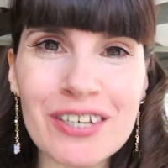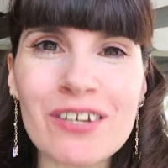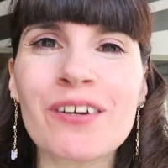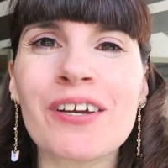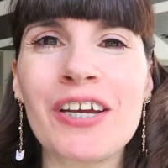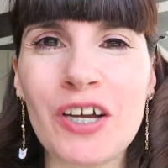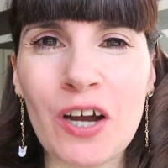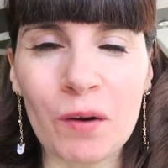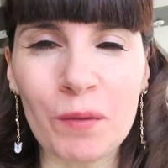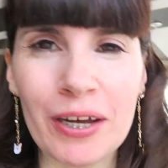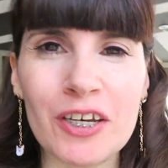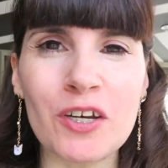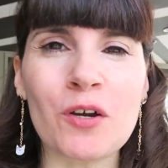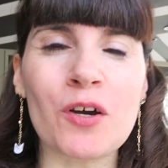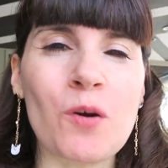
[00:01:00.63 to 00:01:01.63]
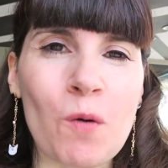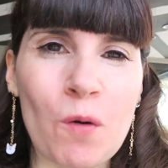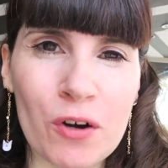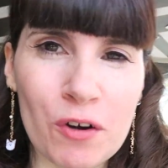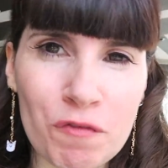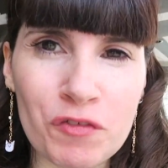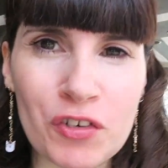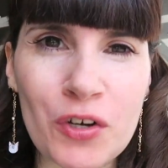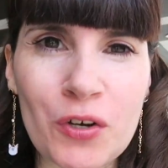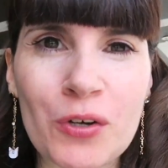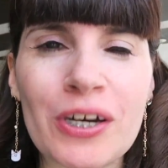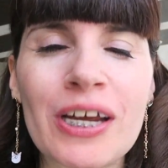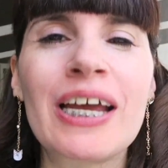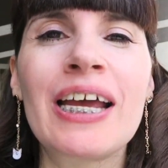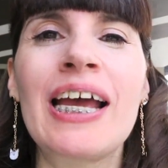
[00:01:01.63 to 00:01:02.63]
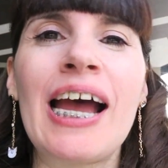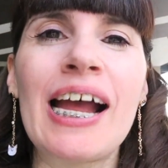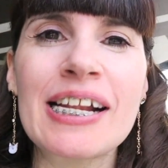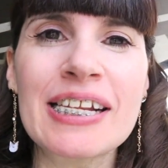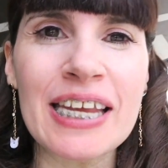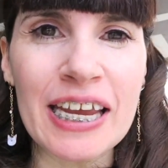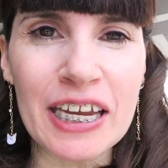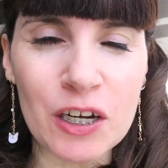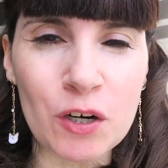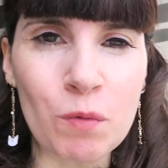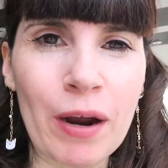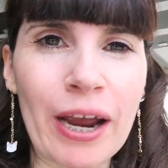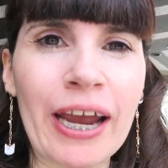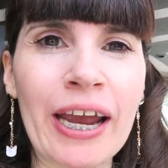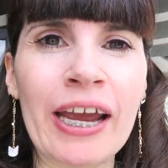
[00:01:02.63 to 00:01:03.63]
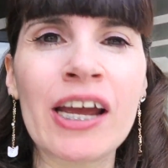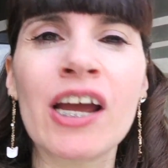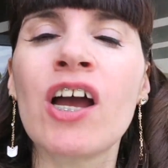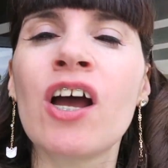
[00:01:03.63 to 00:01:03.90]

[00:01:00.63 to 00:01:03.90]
You can go in, you can order food and take it away.